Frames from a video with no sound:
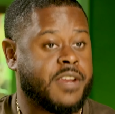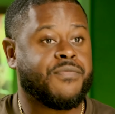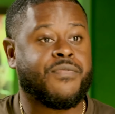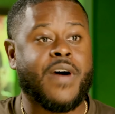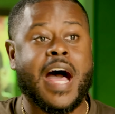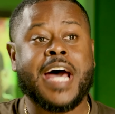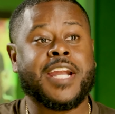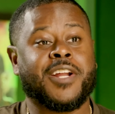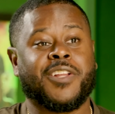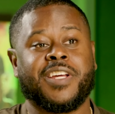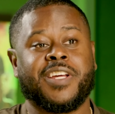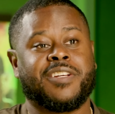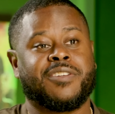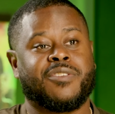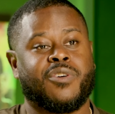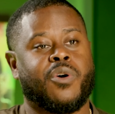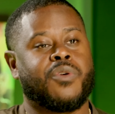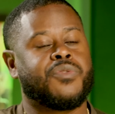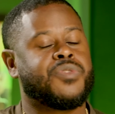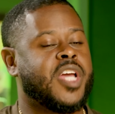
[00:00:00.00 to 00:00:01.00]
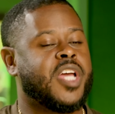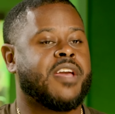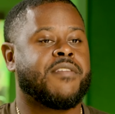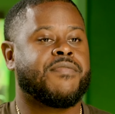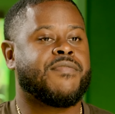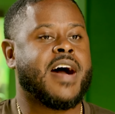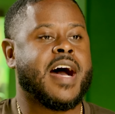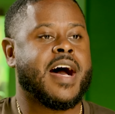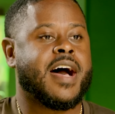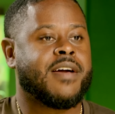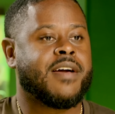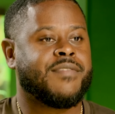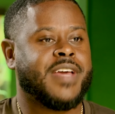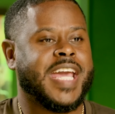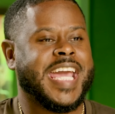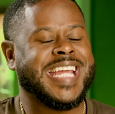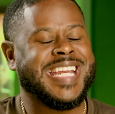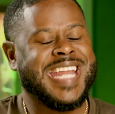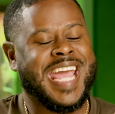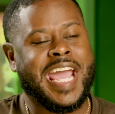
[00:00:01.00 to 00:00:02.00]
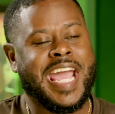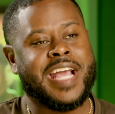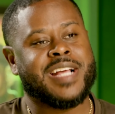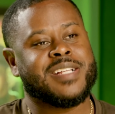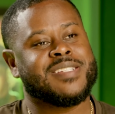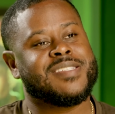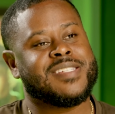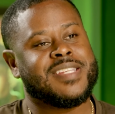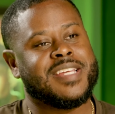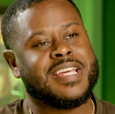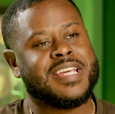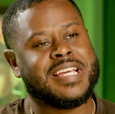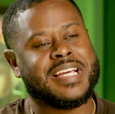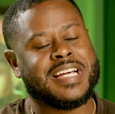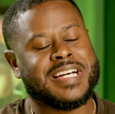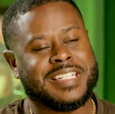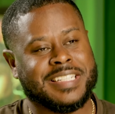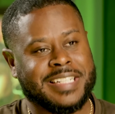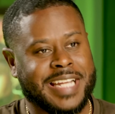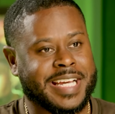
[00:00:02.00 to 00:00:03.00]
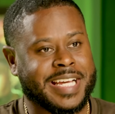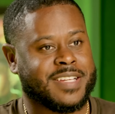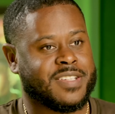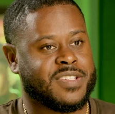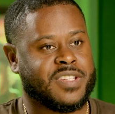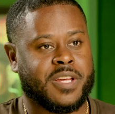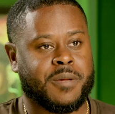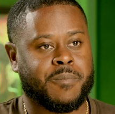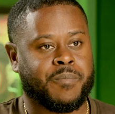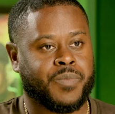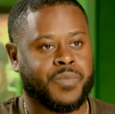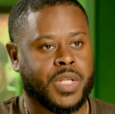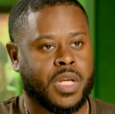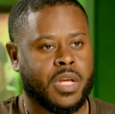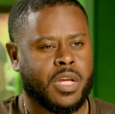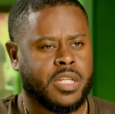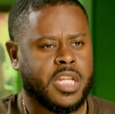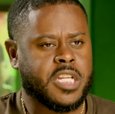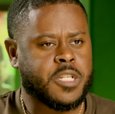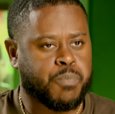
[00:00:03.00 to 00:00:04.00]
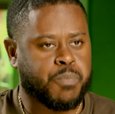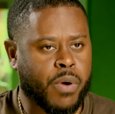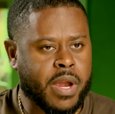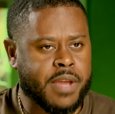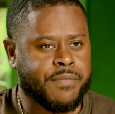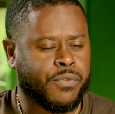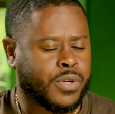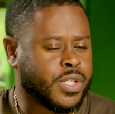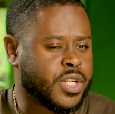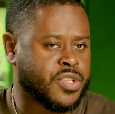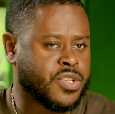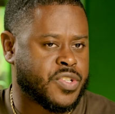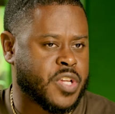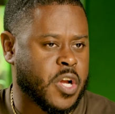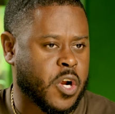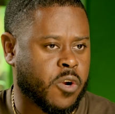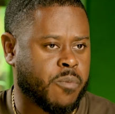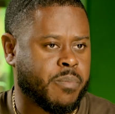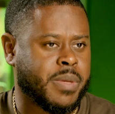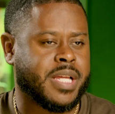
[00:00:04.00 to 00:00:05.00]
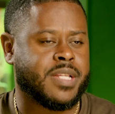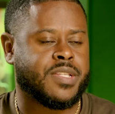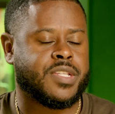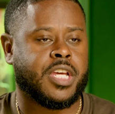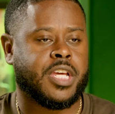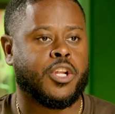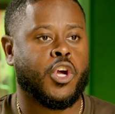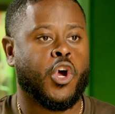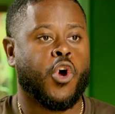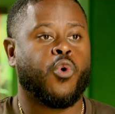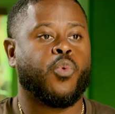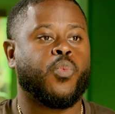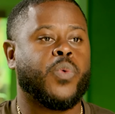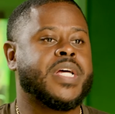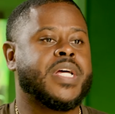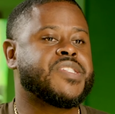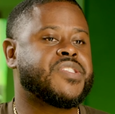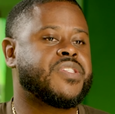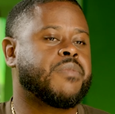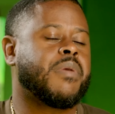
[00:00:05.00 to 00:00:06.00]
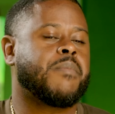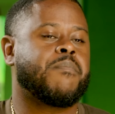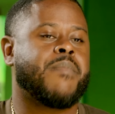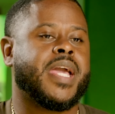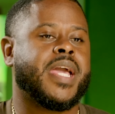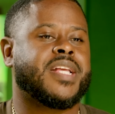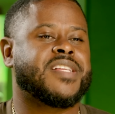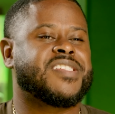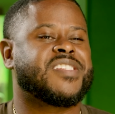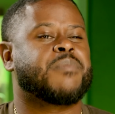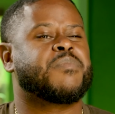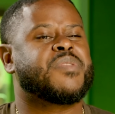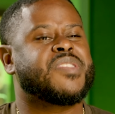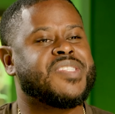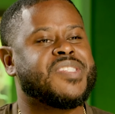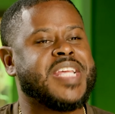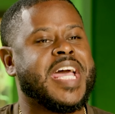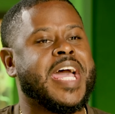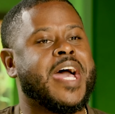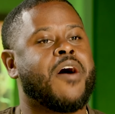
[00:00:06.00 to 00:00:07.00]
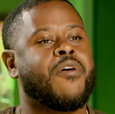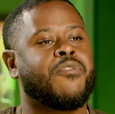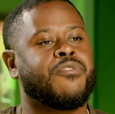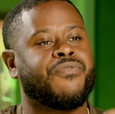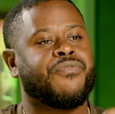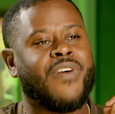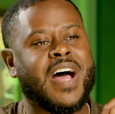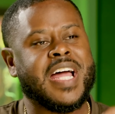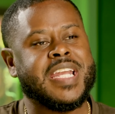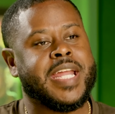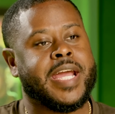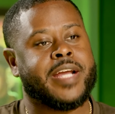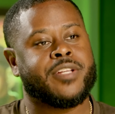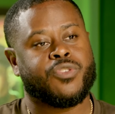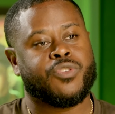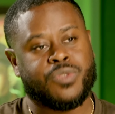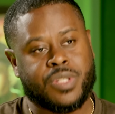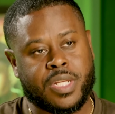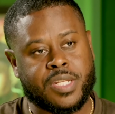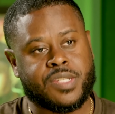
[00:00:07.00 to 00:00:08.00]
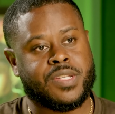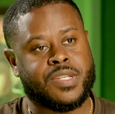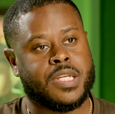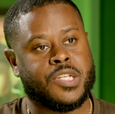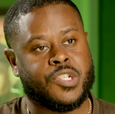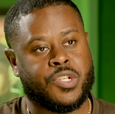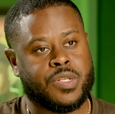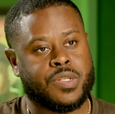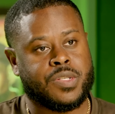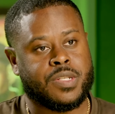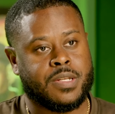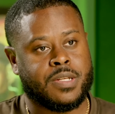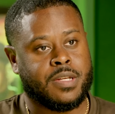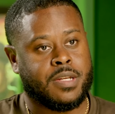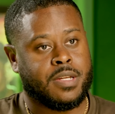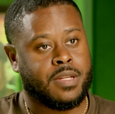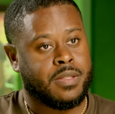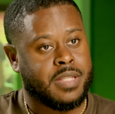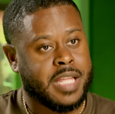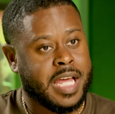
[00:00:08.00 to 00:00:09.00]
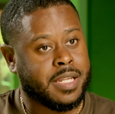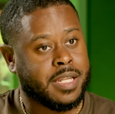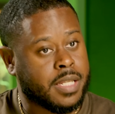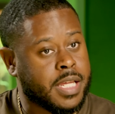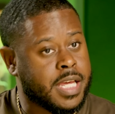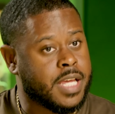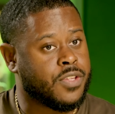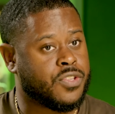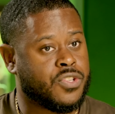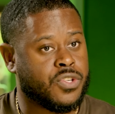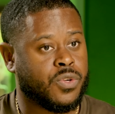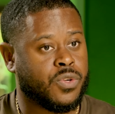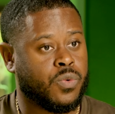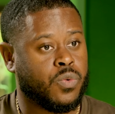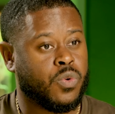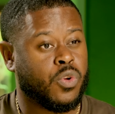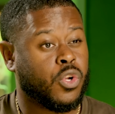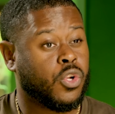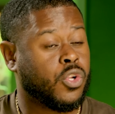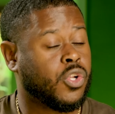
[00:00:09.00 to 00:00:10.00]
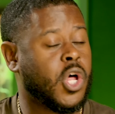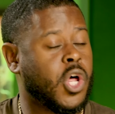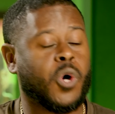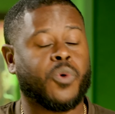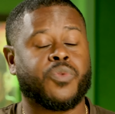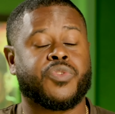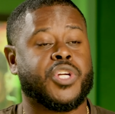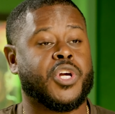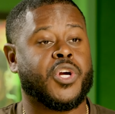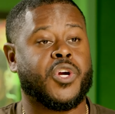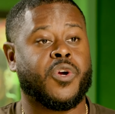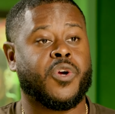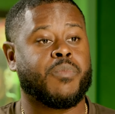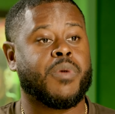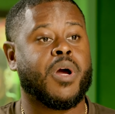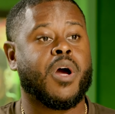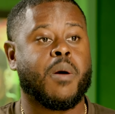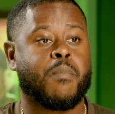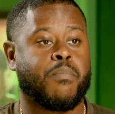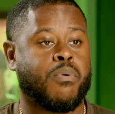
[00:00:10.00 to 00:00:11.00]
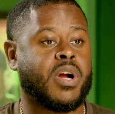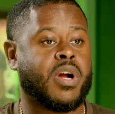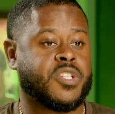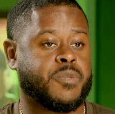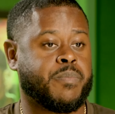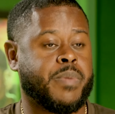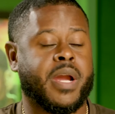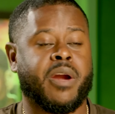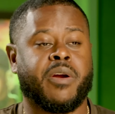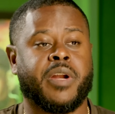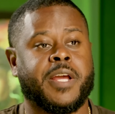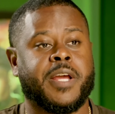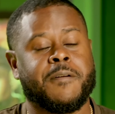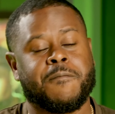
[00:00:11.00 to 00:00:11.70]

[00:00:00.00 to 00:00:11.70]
finally, on day five, enhancing legacy. Let's pray for discernment and wisdom in making some sound financial decisions that lead to long term prosperity.